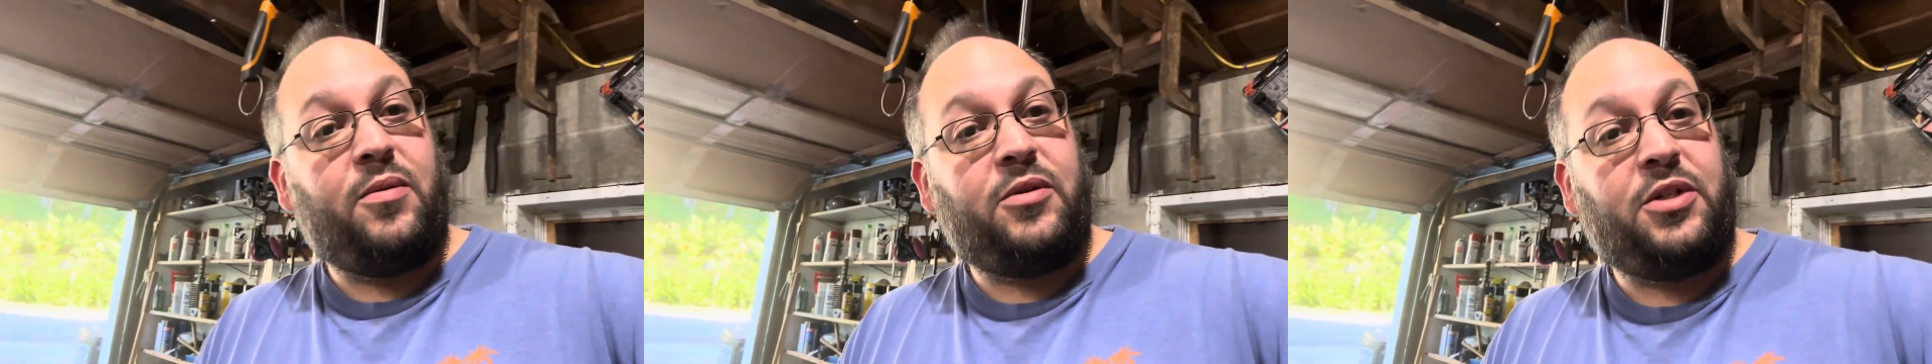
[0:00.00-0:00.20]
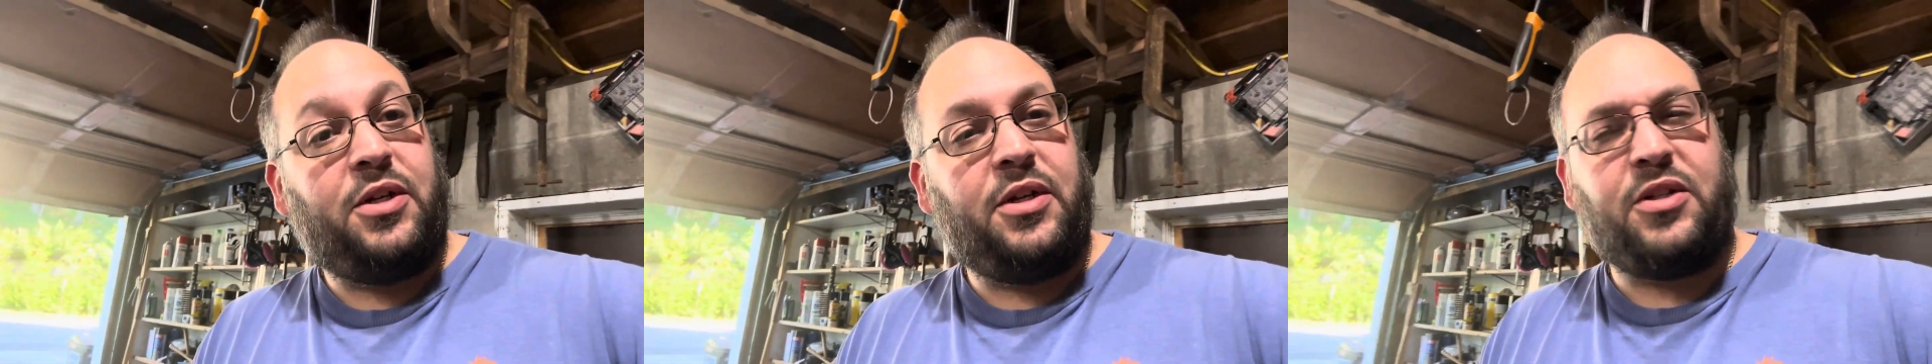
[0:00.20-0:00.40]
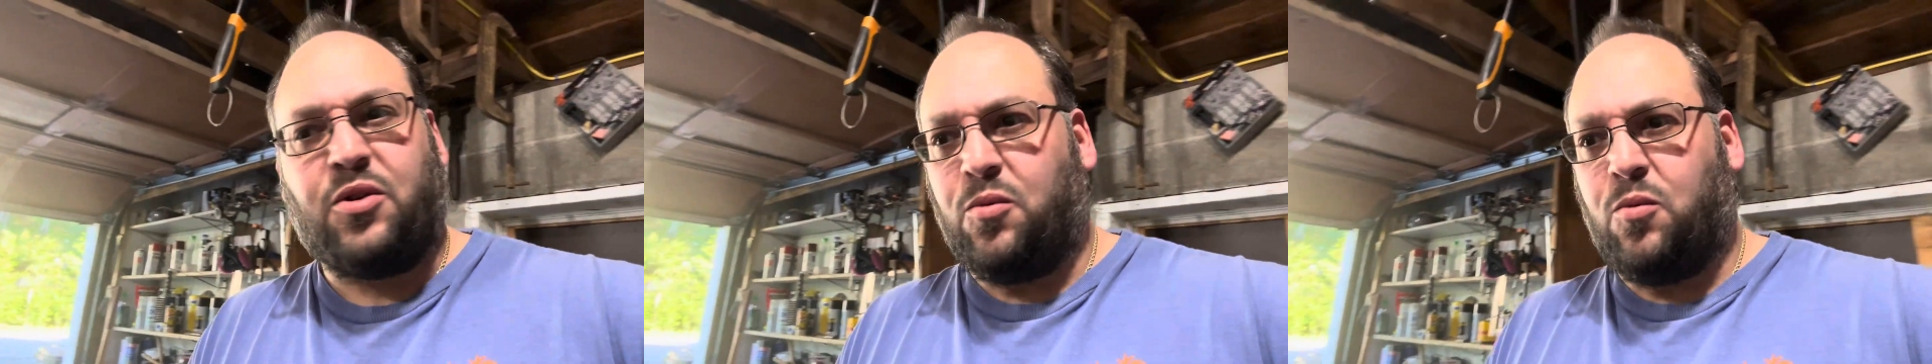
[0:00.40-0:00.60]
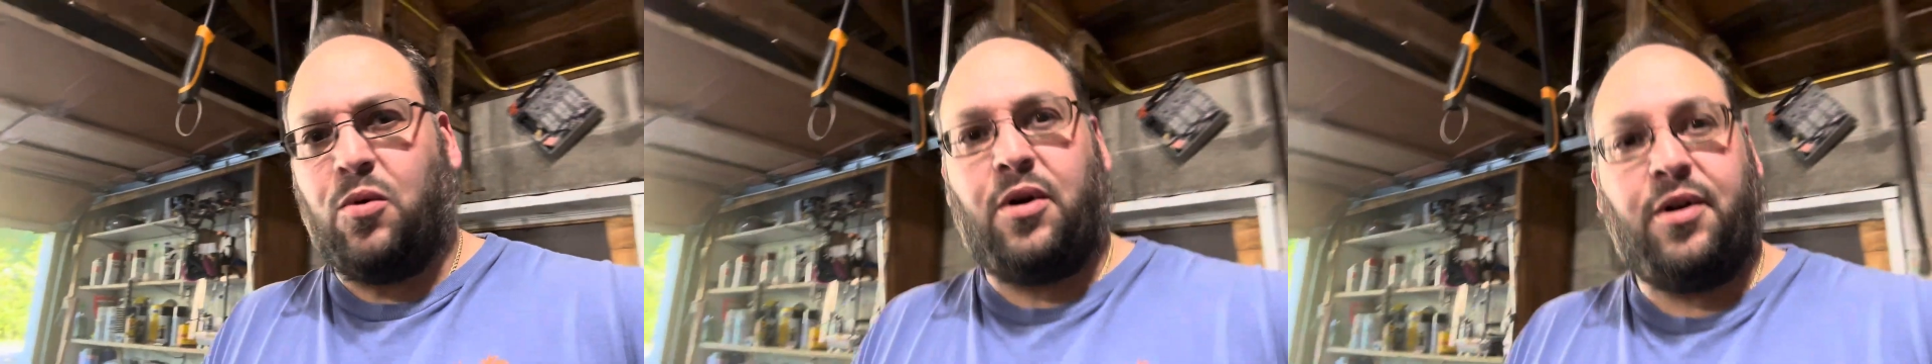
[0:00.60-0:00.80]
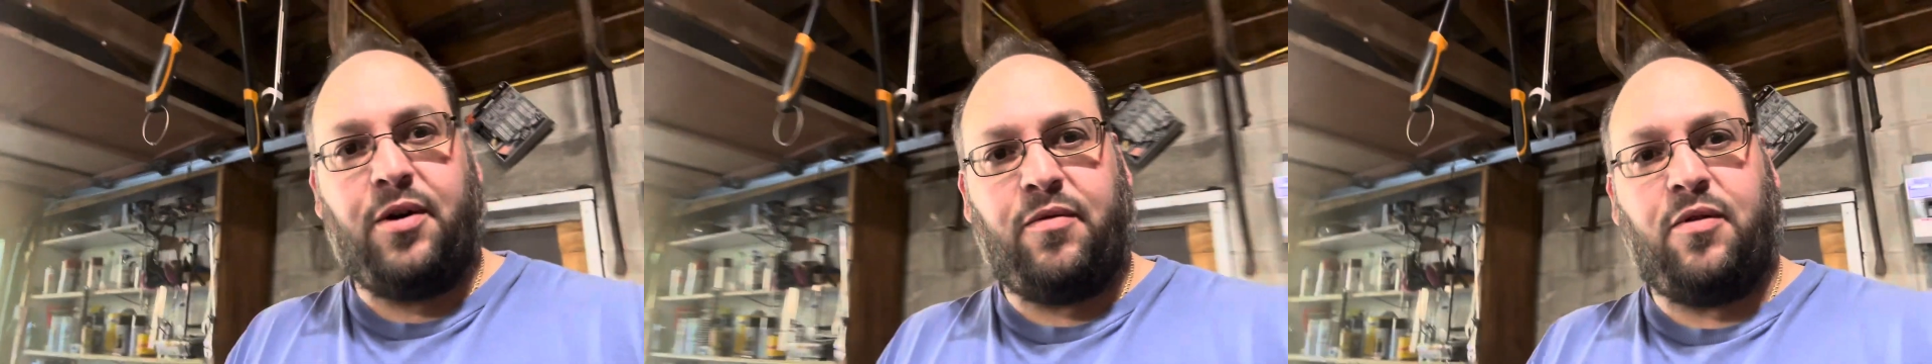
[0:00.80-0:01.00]
She is a
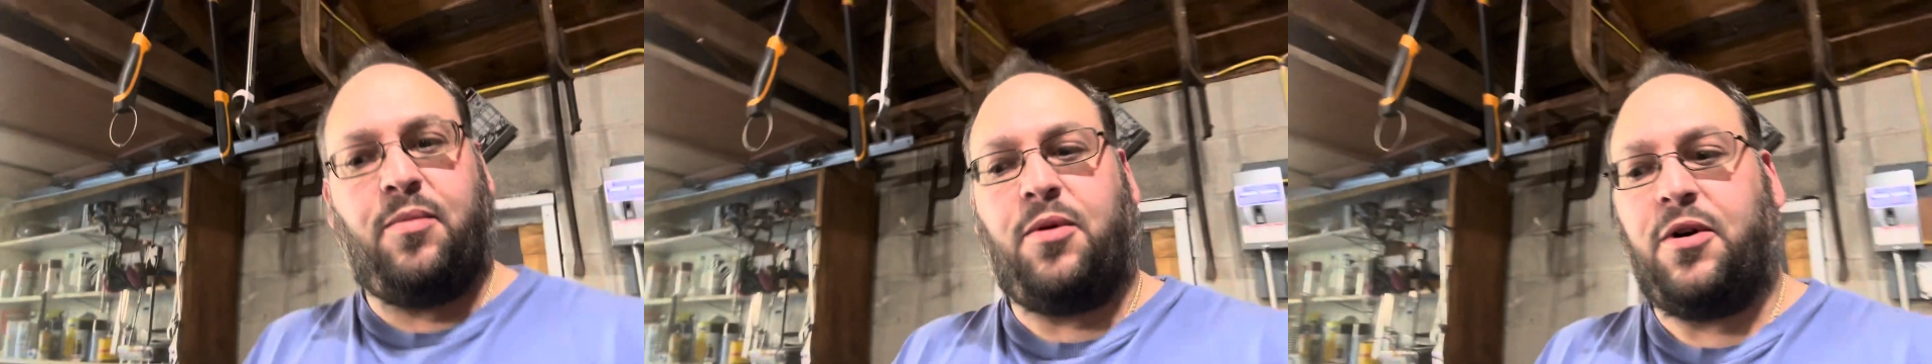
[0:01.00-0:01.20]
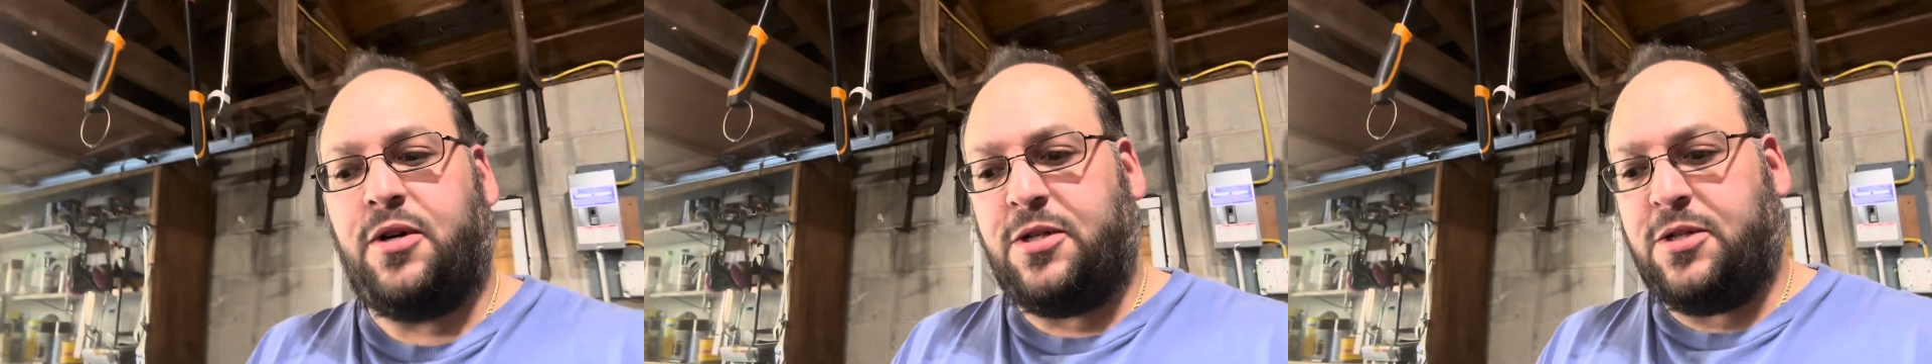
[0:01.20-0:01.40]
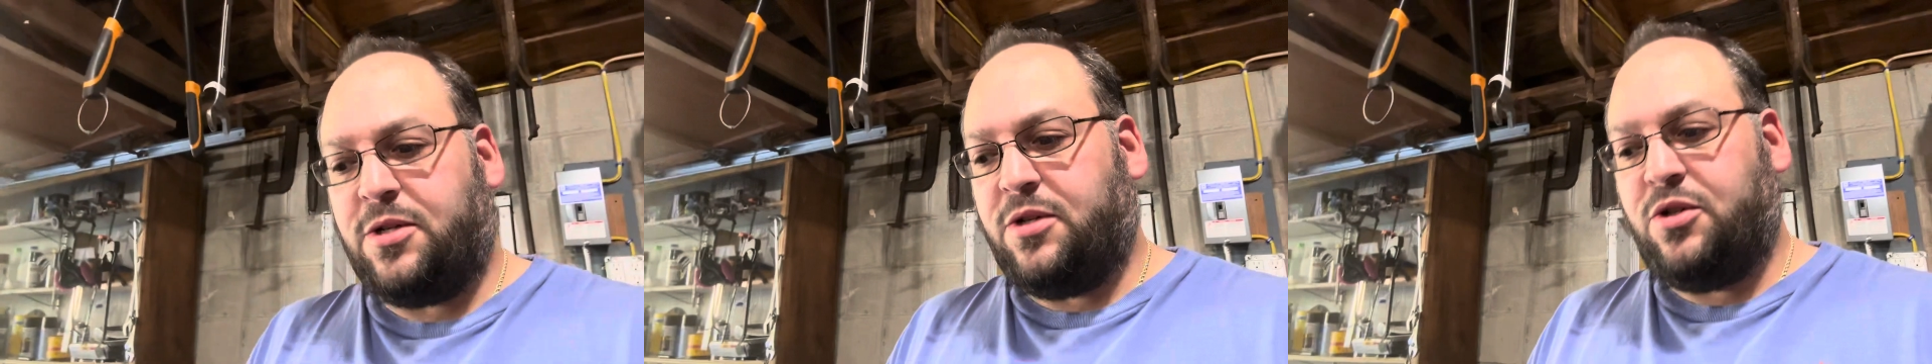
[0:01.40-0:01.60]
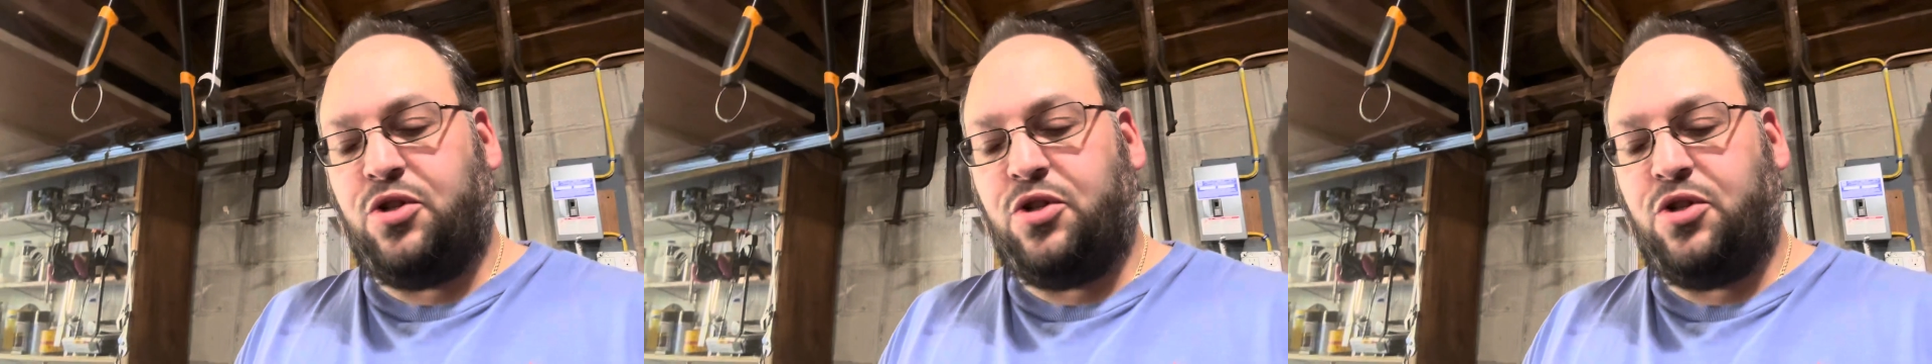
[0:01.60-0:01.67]
wonderful person.